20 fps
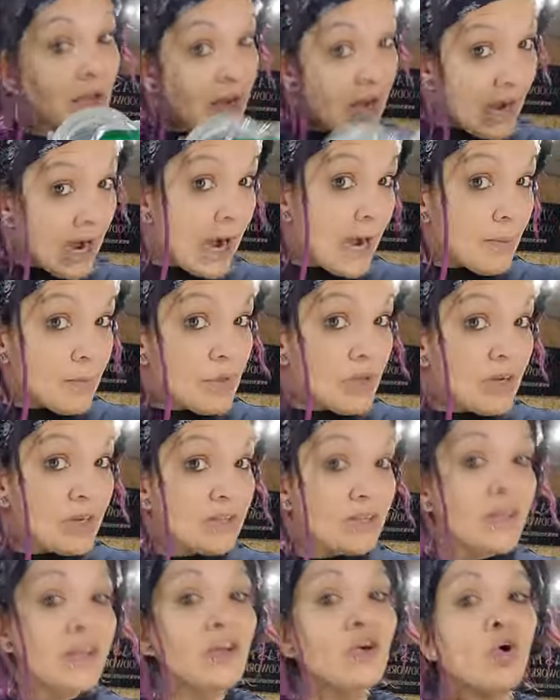I'm going to
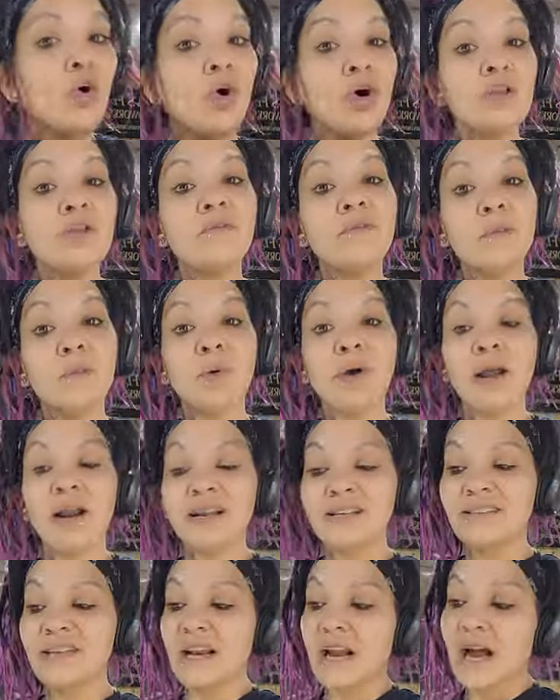link all of the
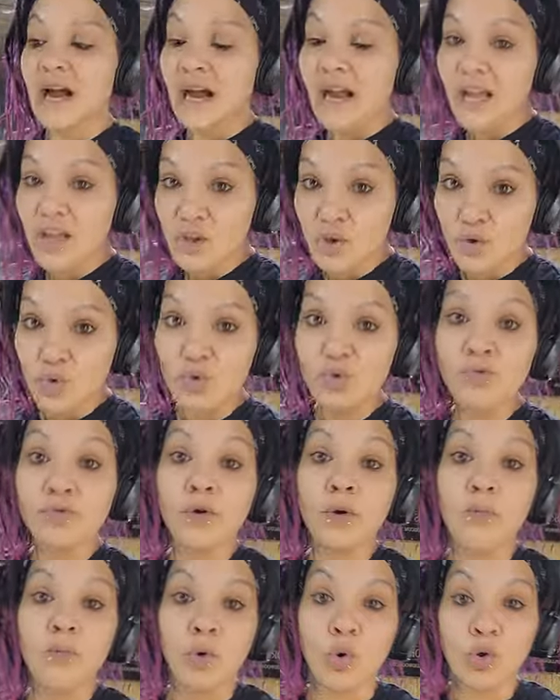products that I use
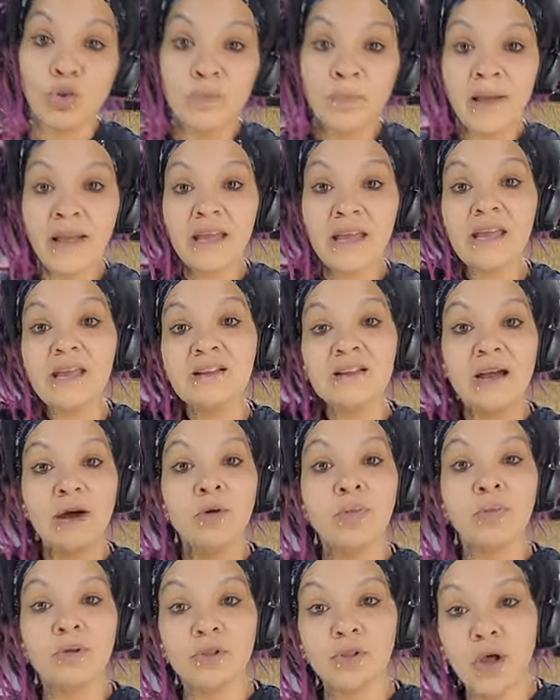for mold making down
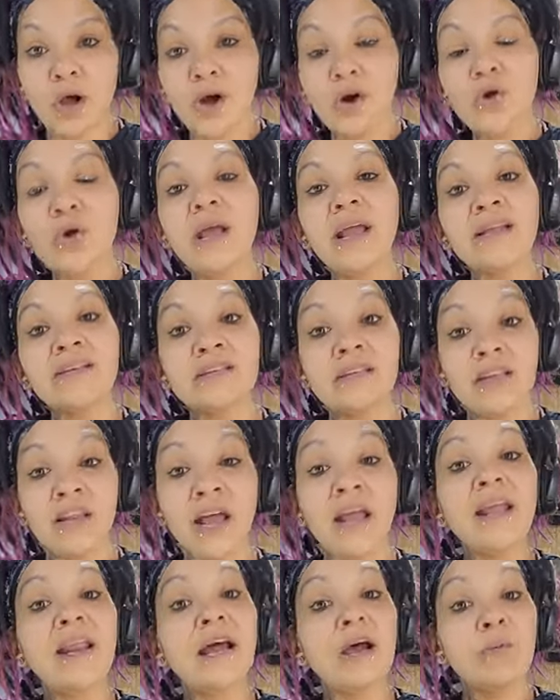below. And
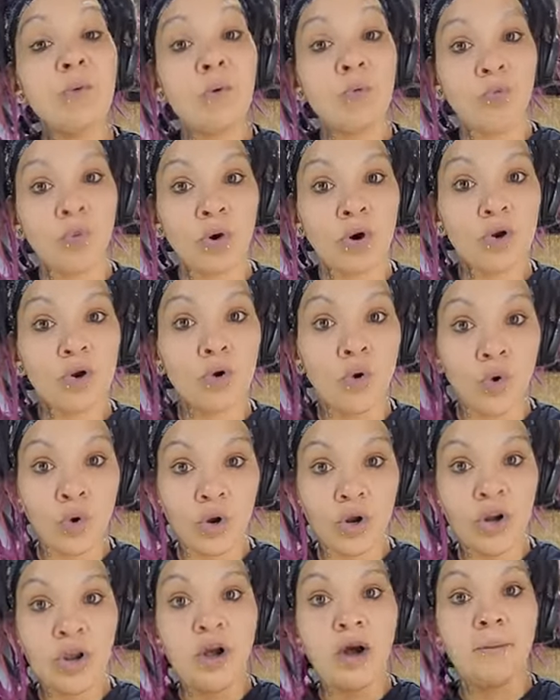tonight I will work
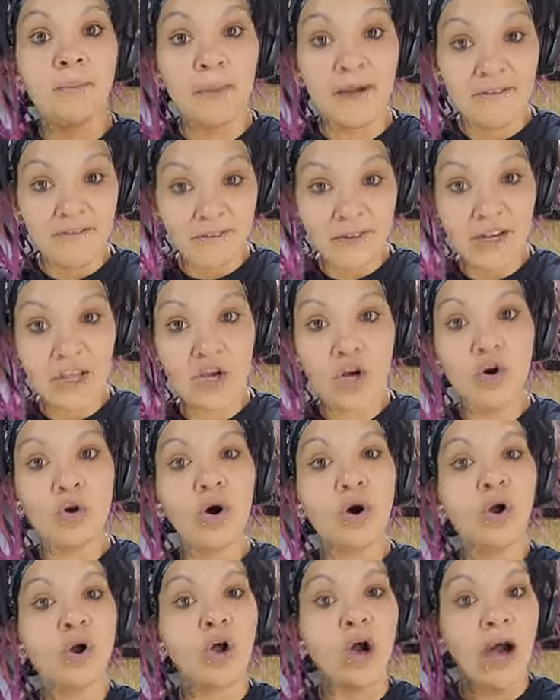on my video
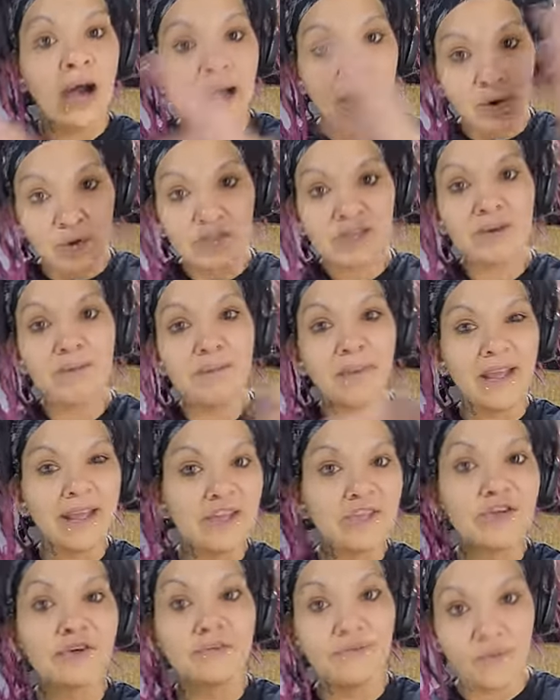on how to make
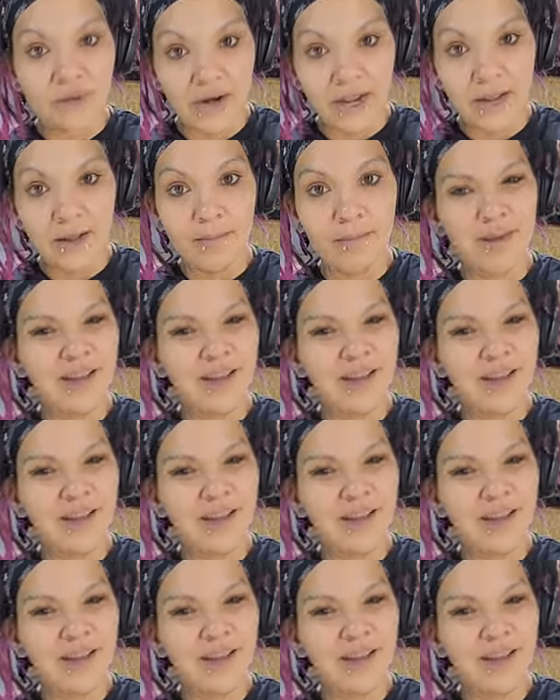the frame.